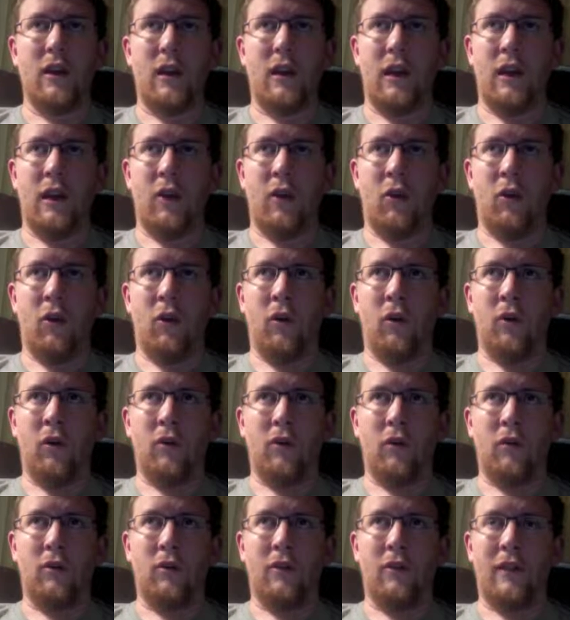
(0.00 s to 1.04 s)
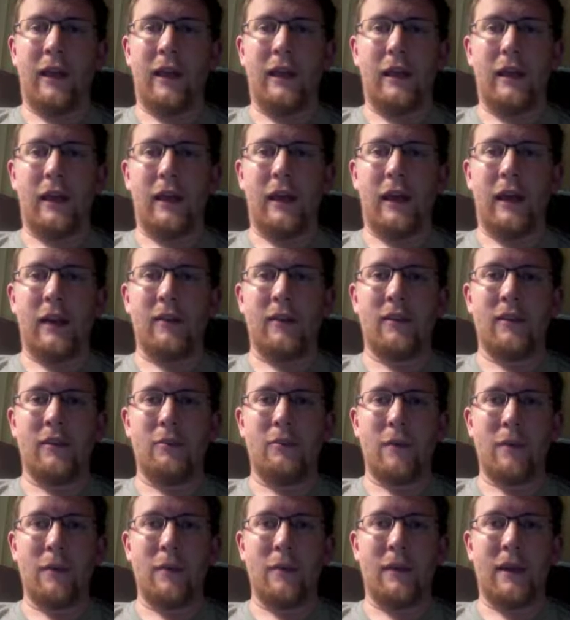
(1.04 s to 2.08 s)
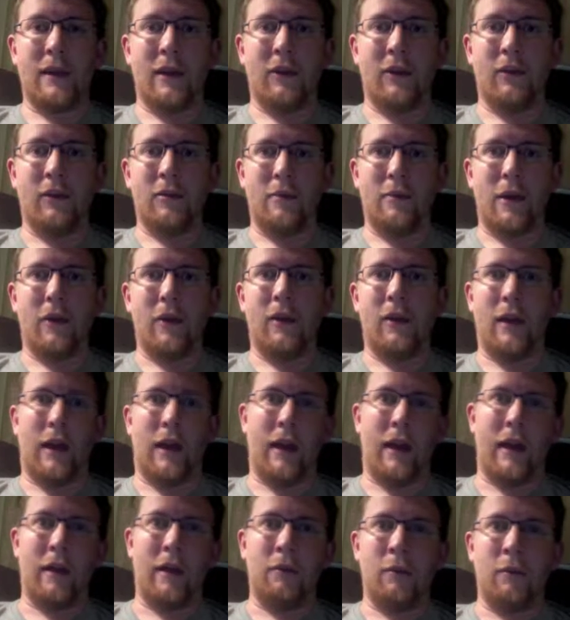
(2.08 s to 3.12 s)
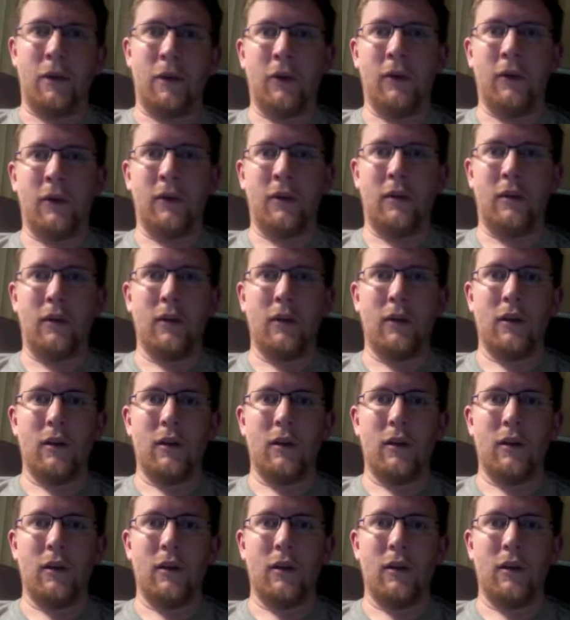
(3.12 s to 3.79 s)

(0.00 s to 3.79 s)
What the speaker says: or slightly less, maybe down to about $9 million.